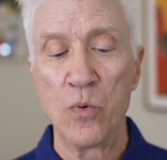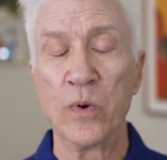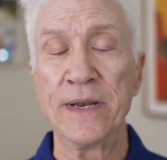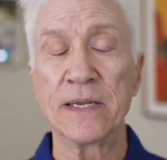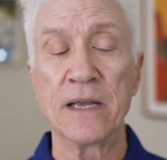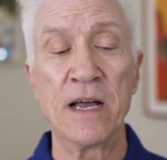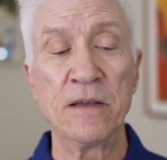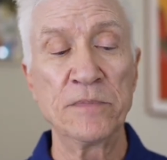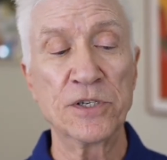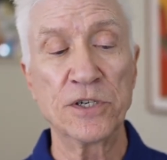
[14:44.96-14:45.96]
When it
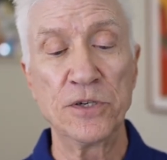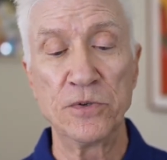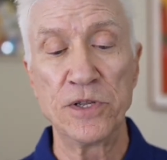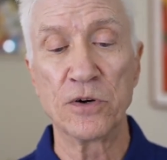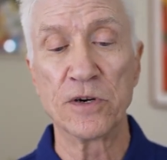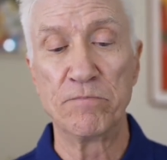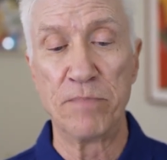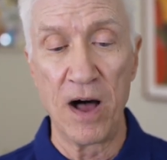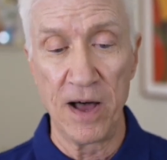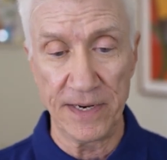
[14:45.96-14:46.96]
comes to your
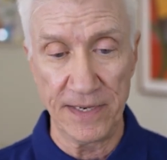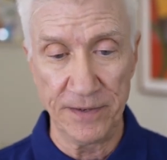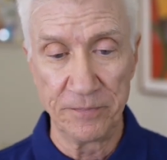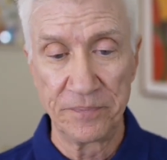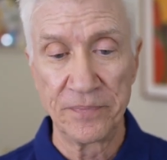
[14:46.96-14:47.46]
body,